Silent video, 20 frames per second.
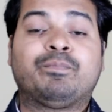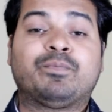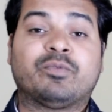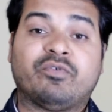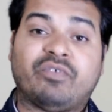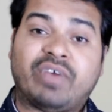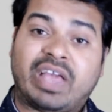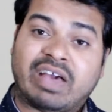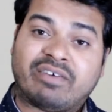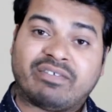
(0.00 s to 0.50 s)

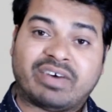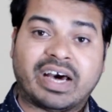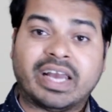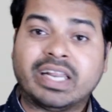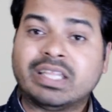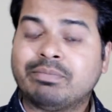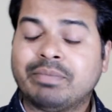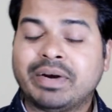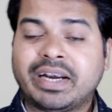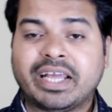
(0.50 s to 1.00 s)
We have
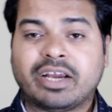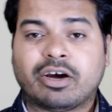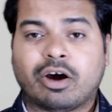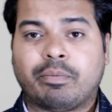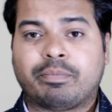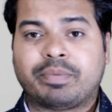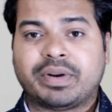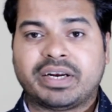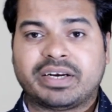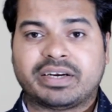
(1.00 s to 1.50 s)
arithmetic
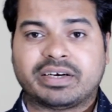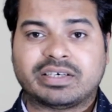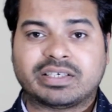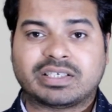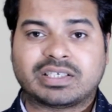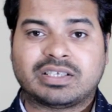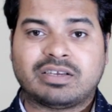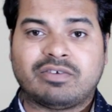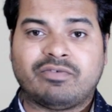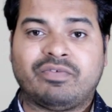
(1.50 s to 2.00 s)

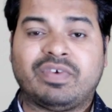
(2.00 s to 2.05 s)
operators,